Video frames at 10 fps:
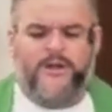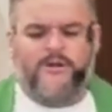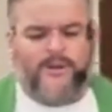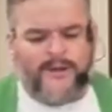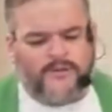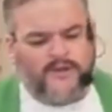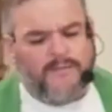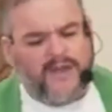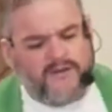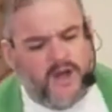Grant that they
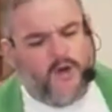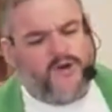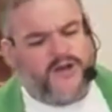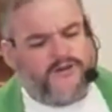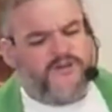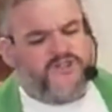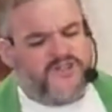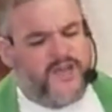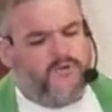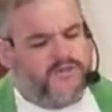may know and
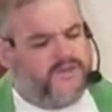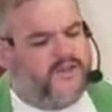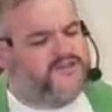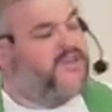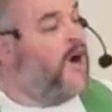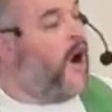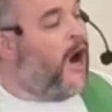understand what things they